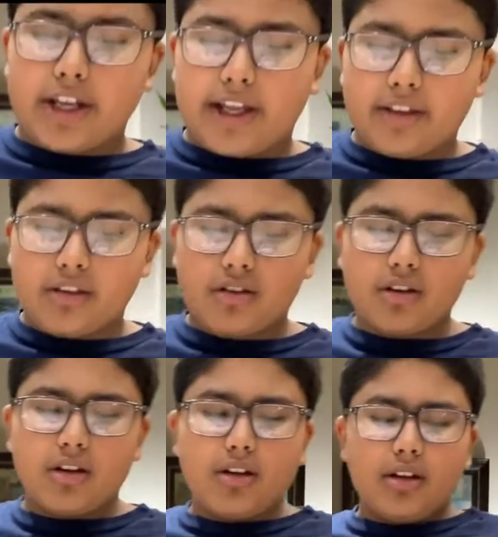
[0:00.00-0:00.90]

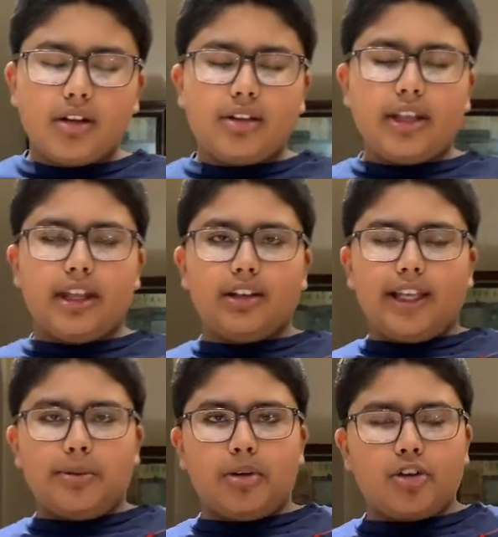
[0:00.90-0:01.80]
taste than
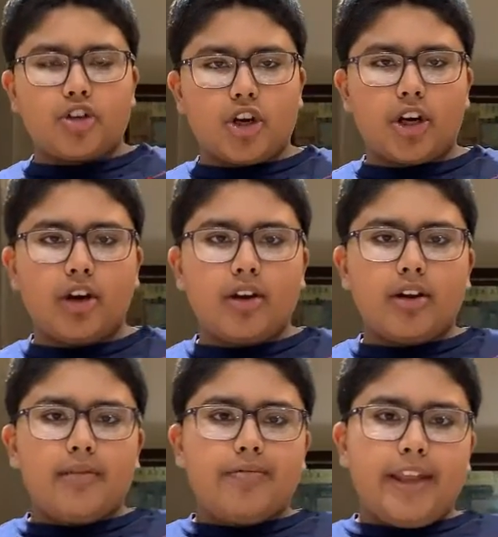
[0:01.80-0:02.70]
light brown sugar
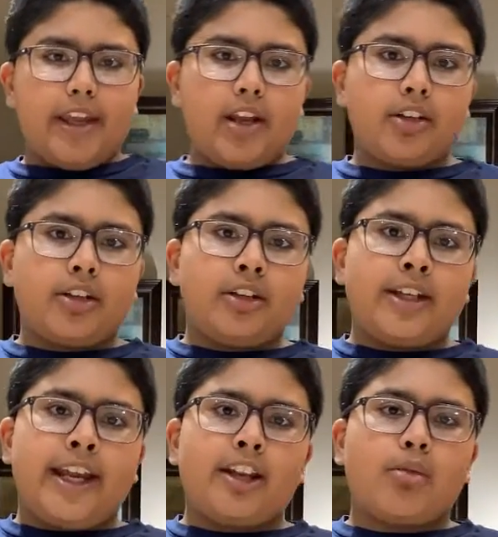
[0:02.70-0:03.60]
and
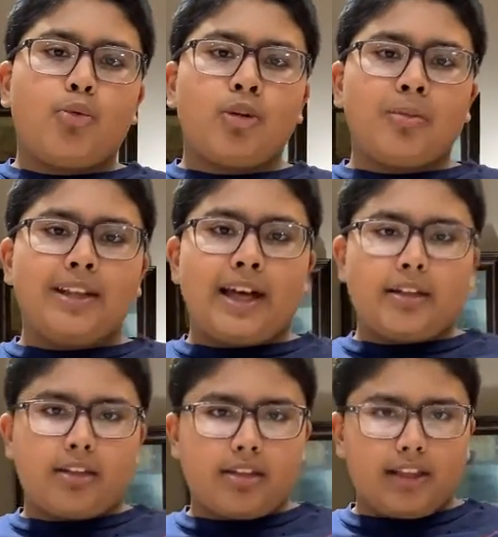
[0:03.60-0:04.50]
contains more
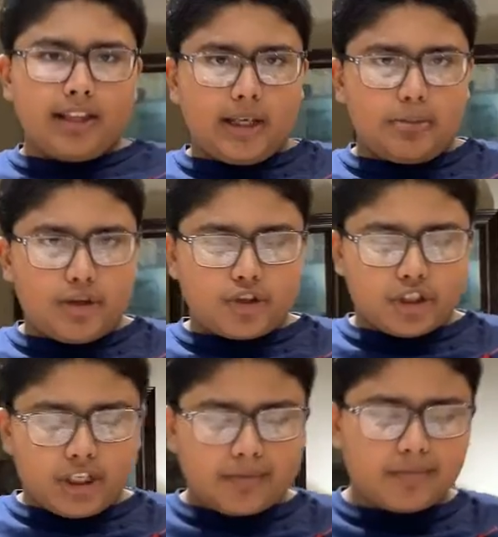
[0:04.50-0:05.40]
molasses than light brown
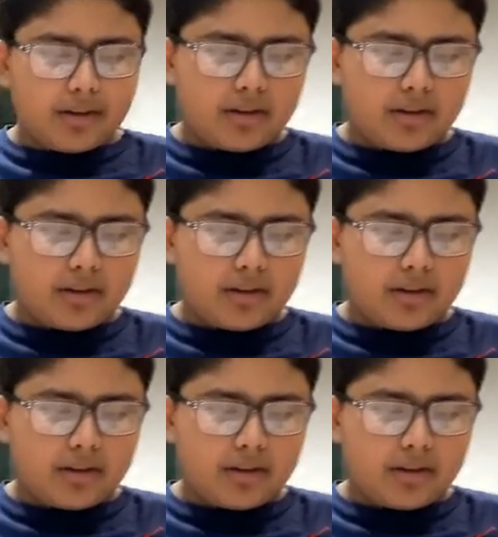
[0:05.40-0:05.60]
sugar.